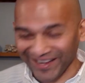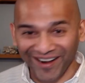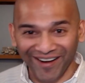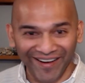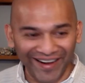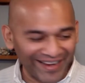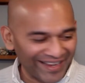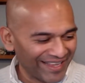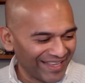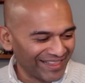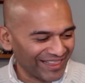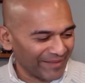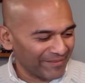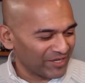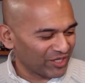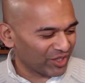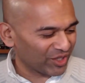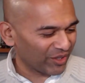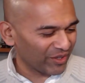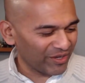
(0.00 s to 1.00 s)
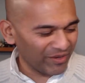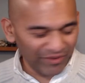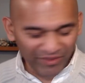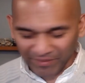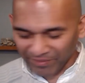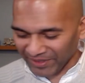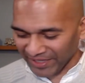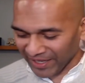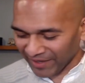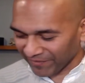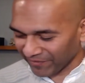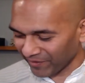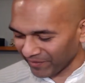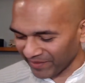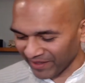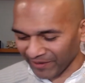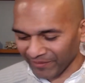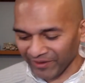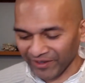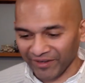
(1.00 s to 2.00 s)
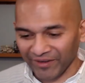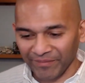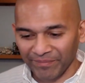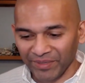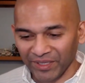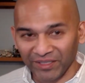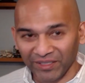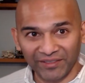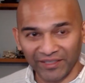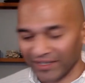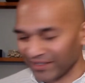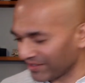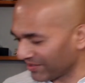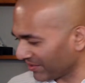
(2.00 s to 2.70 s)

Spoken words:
All right, let me show you the platform that we're going to build on.